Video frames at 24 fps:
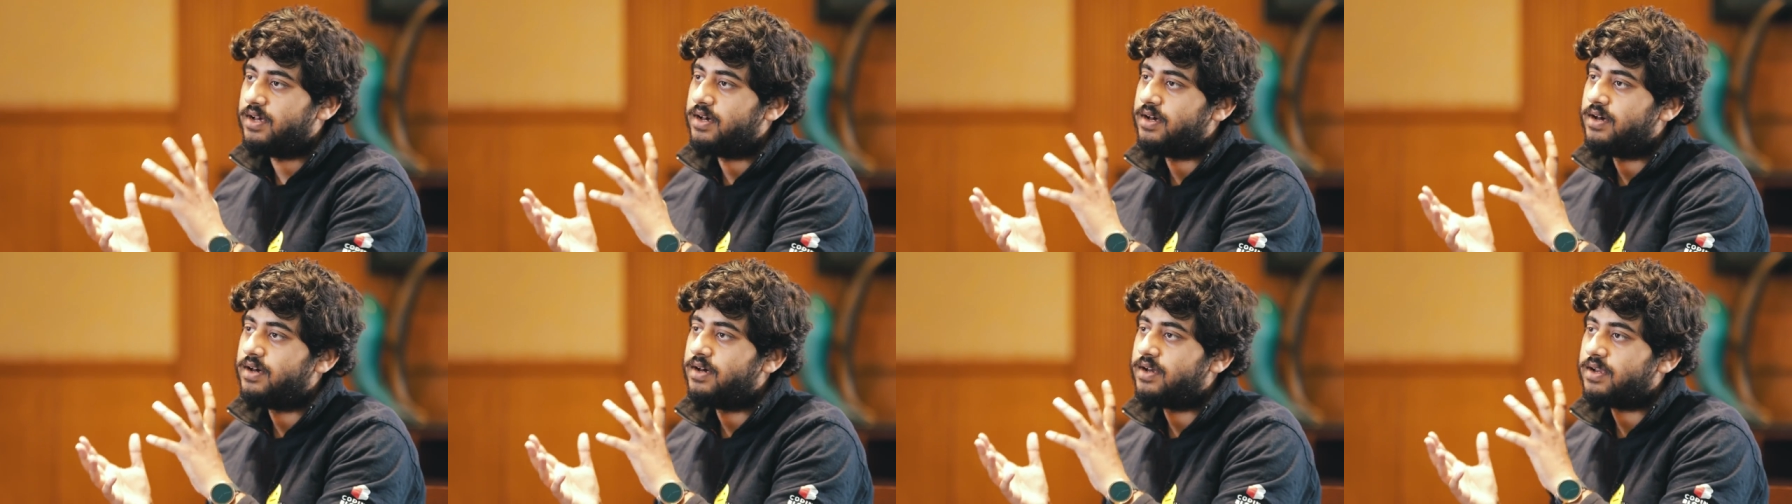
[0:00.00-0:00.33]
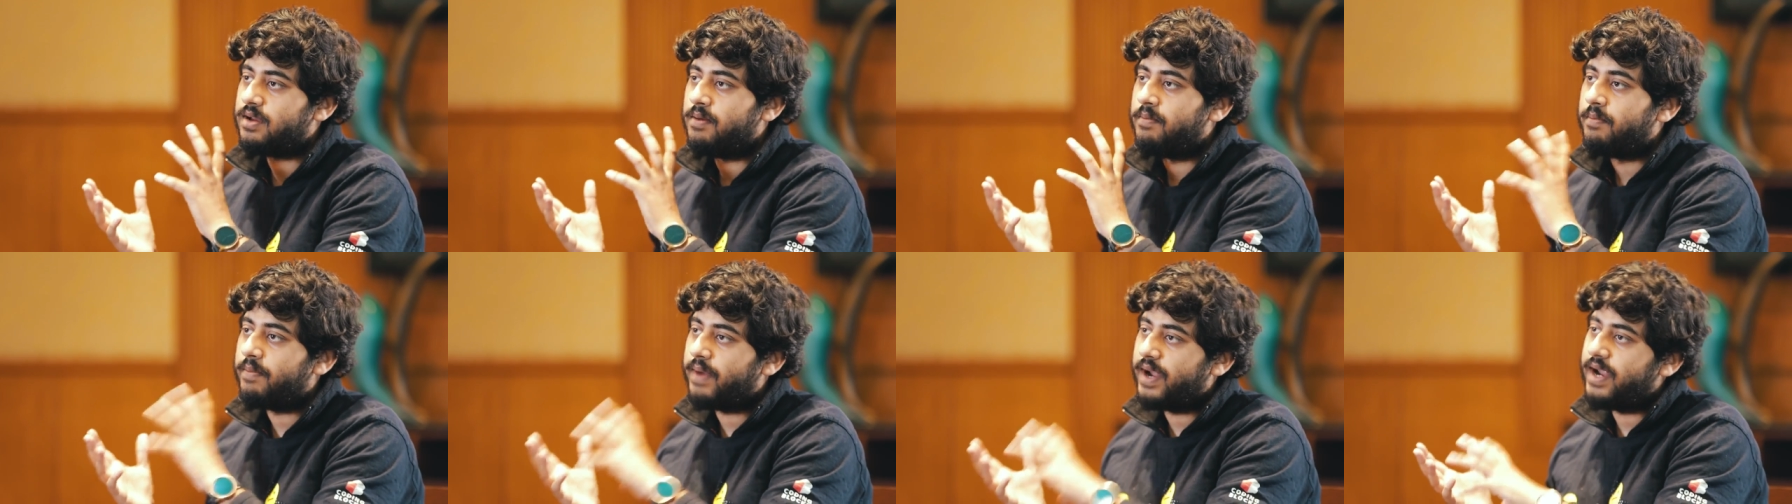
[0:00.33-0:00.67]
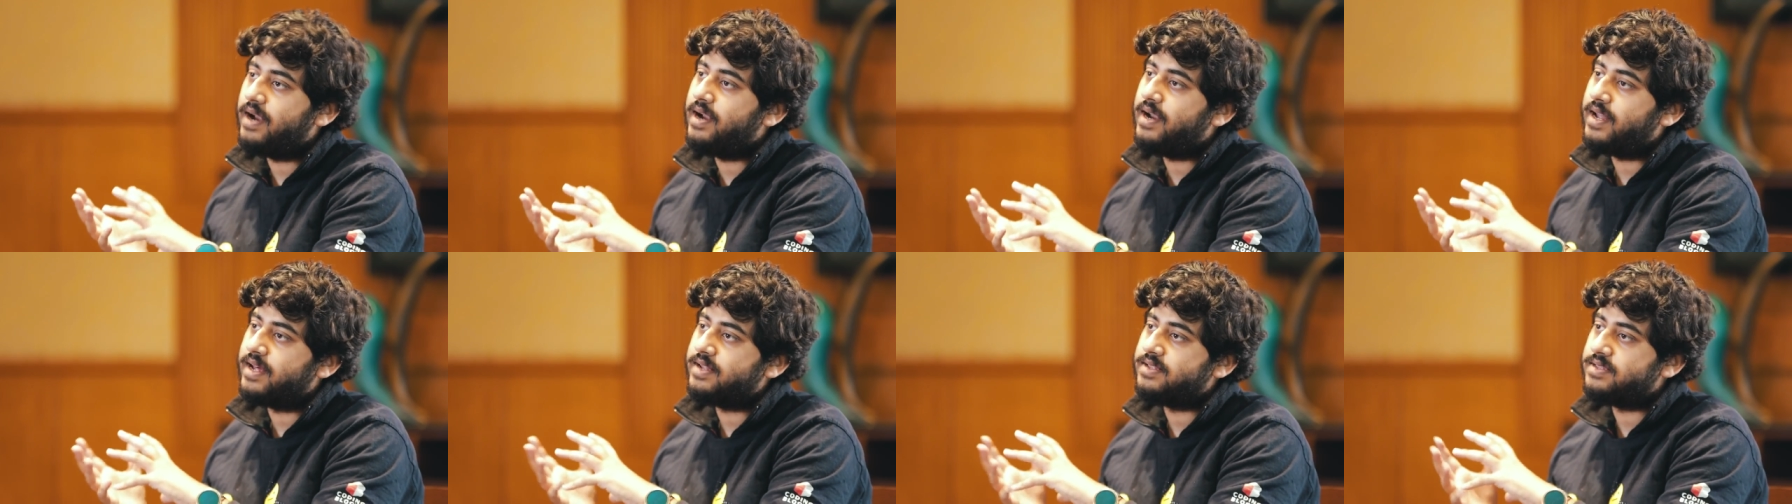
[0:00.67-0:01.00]
uh,
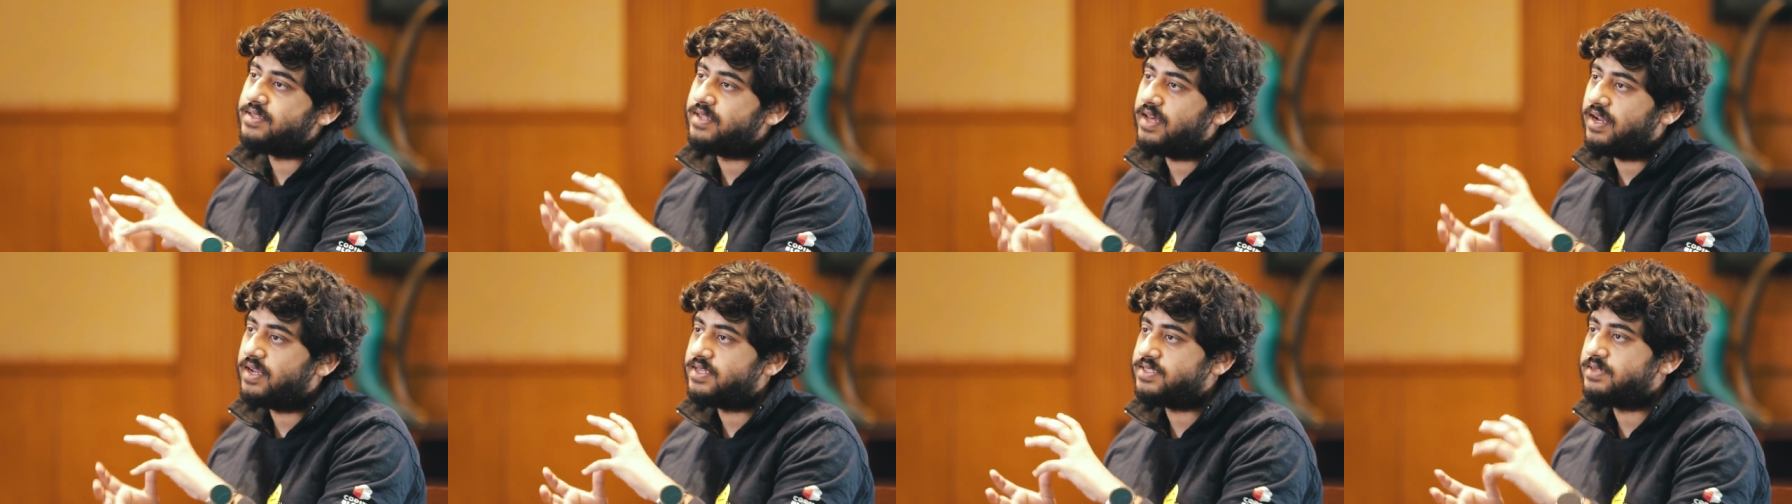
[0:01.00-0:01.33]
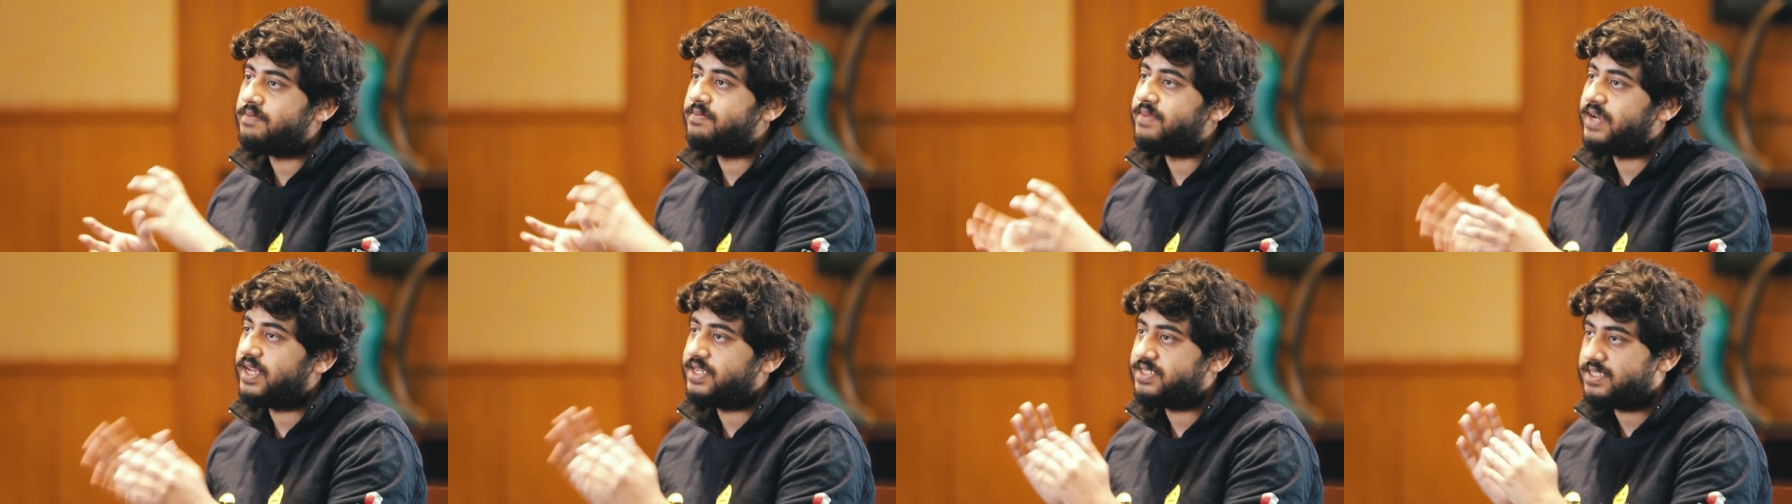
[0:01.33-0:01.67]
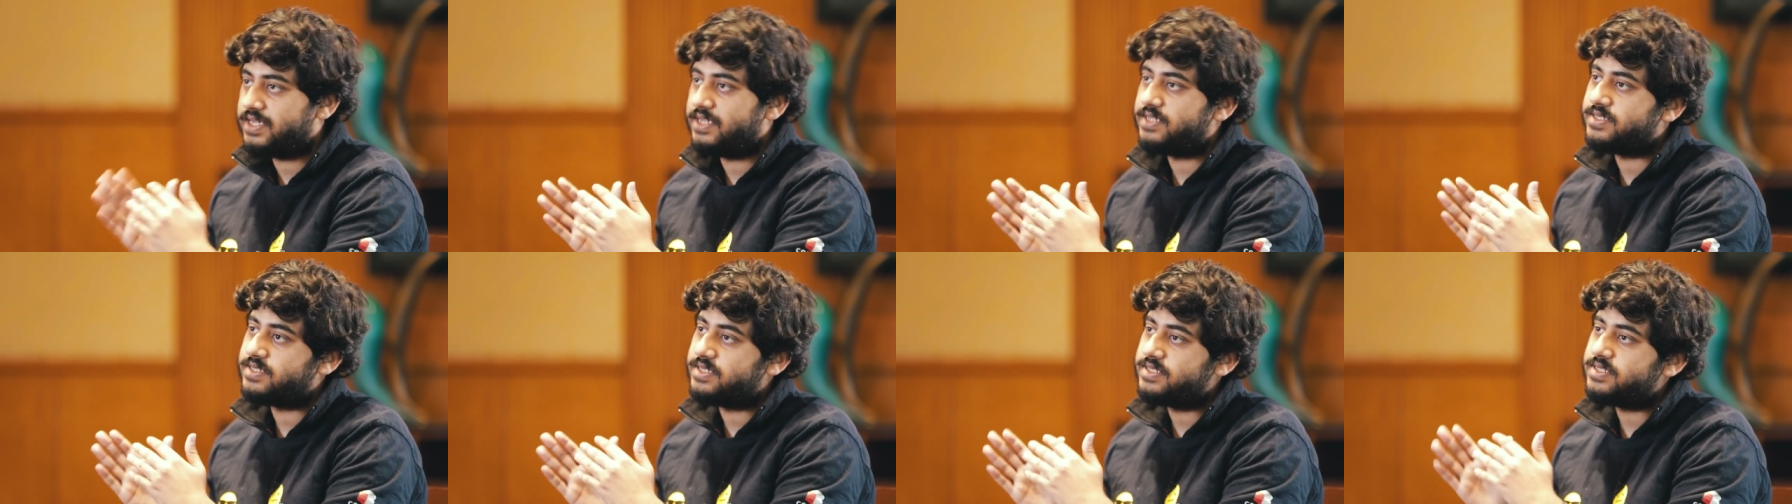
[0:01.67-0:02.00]
compiled and there are some
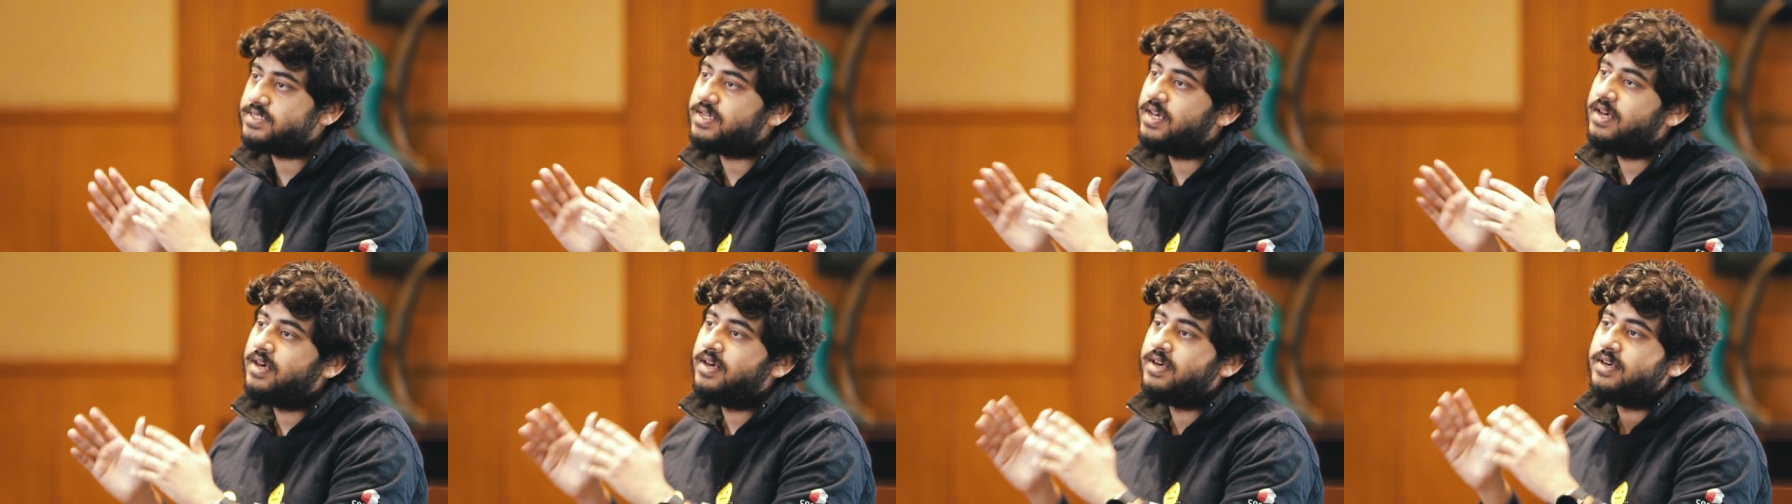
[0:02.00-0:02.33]
test cases